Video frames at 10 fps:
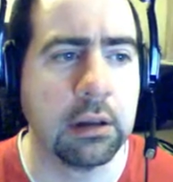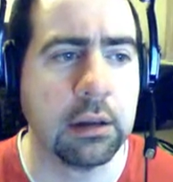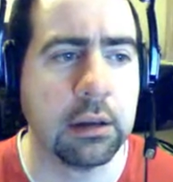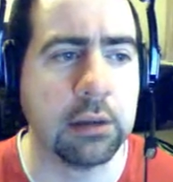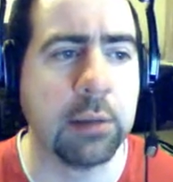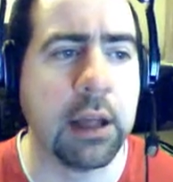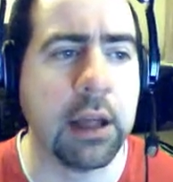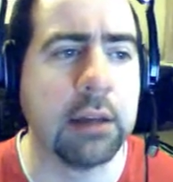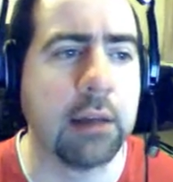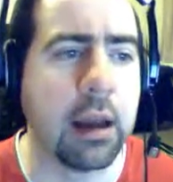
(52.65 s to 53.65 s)
This
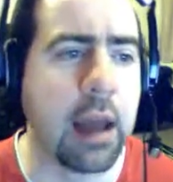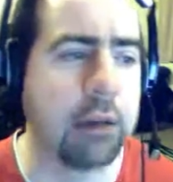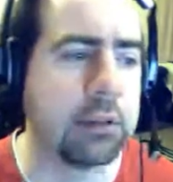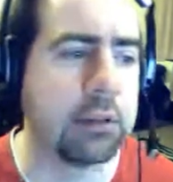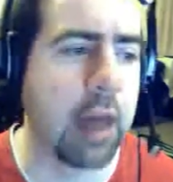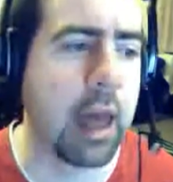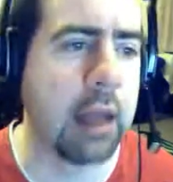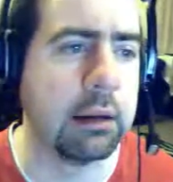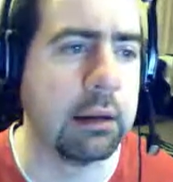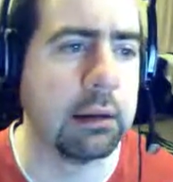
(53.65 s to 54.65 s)
place I now
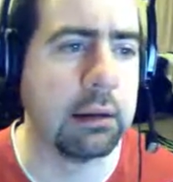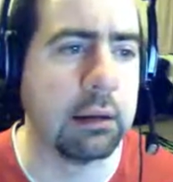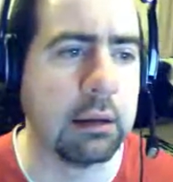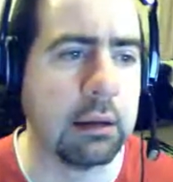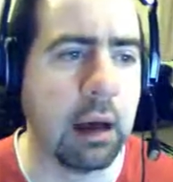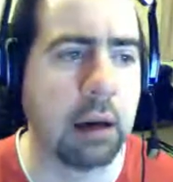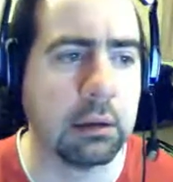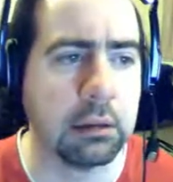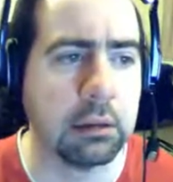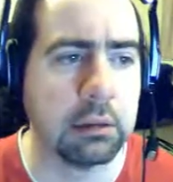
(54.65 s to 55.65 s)
stand in the
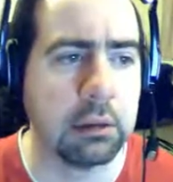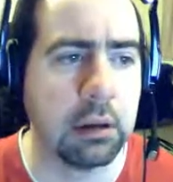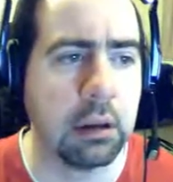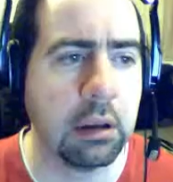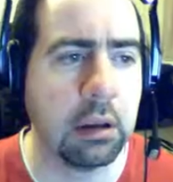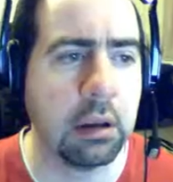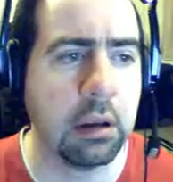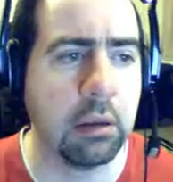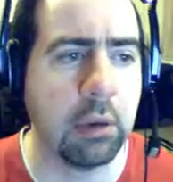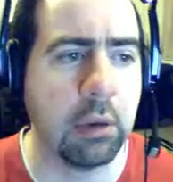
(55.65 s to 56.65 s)
darkness.
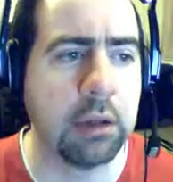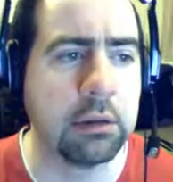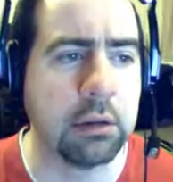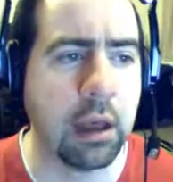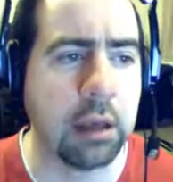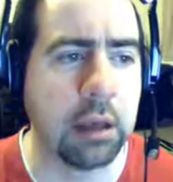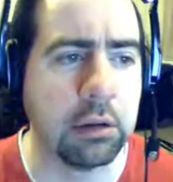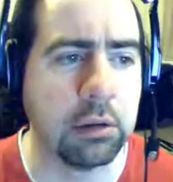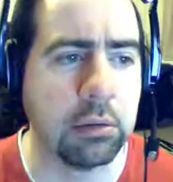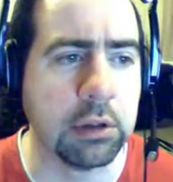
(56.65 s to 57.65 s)
Once I
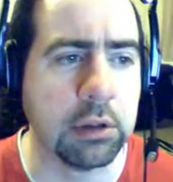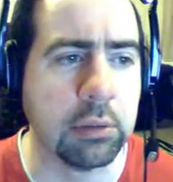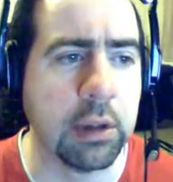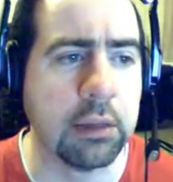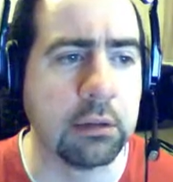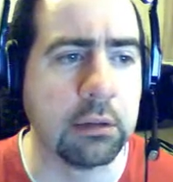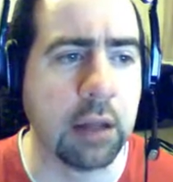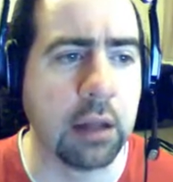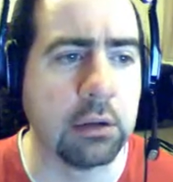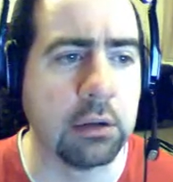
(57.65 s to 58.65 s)
knew it when the
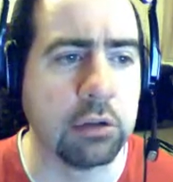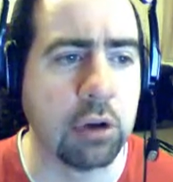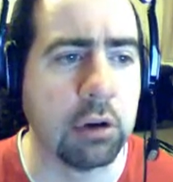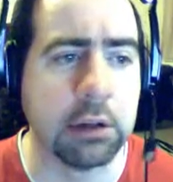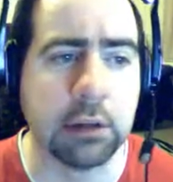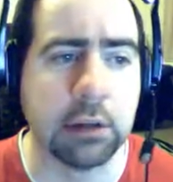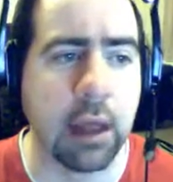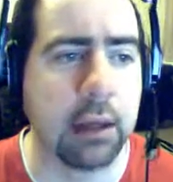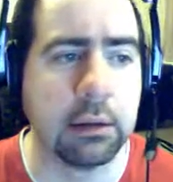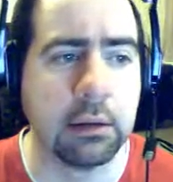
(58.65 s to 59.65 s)
sun shone its
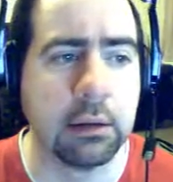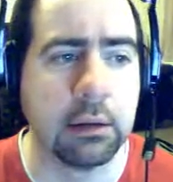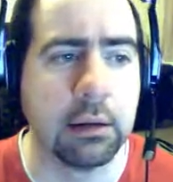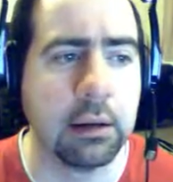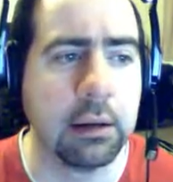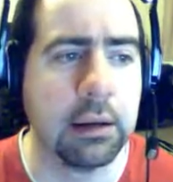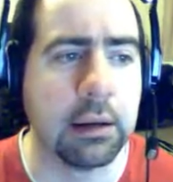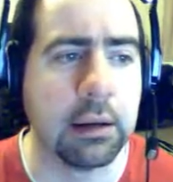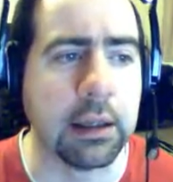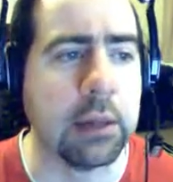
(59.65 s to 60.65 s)
light.
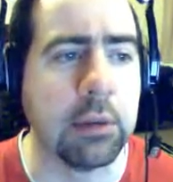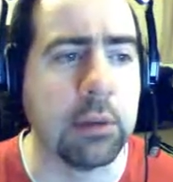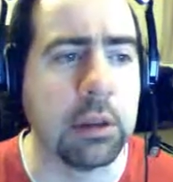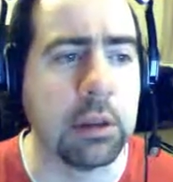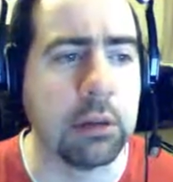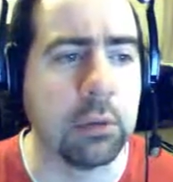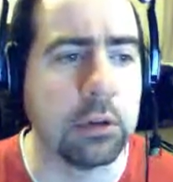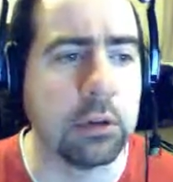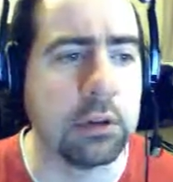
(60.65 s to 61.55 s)
Here within these woods